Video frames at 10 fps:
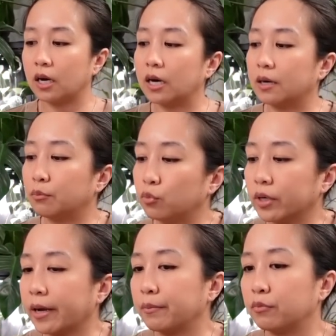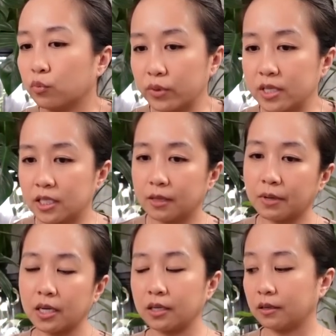when I'm rinsing
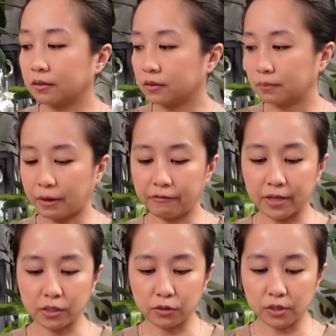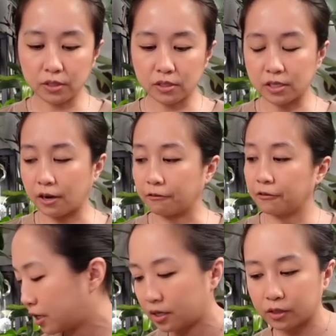my vessels and stuff.